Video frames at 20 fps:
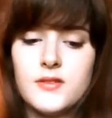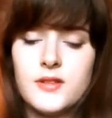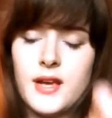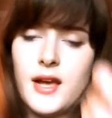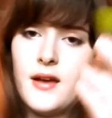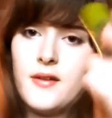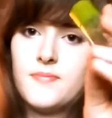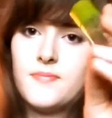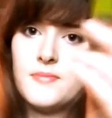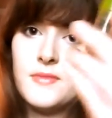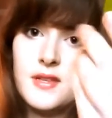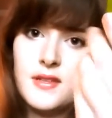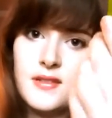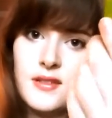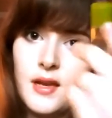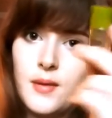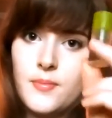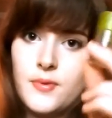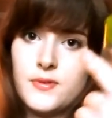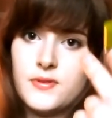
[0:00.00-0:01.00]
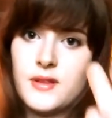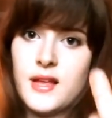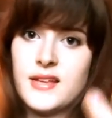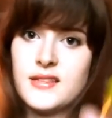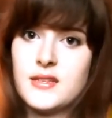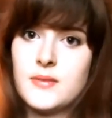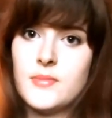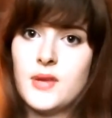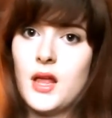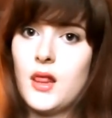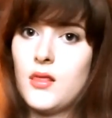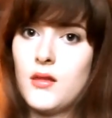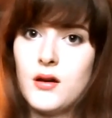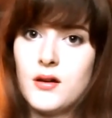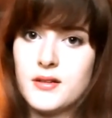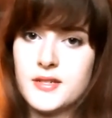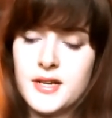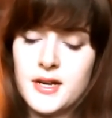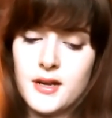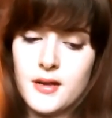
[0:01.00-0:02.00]
So yeah, these samples lasted me a
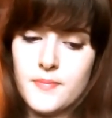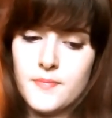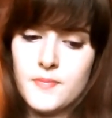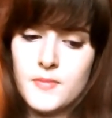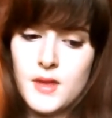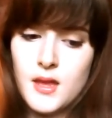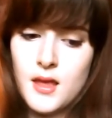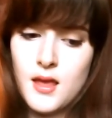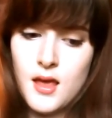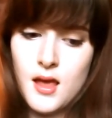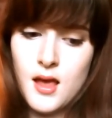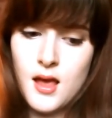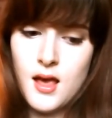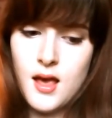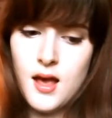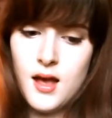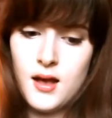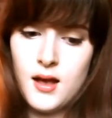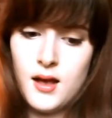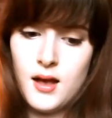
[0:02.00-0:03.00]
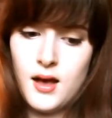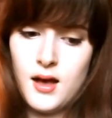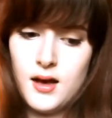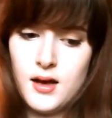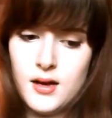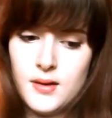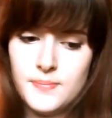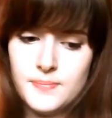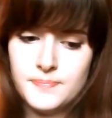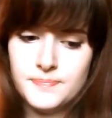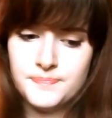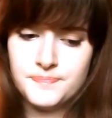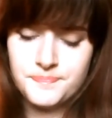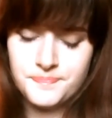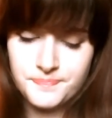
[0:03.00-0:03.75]
long time.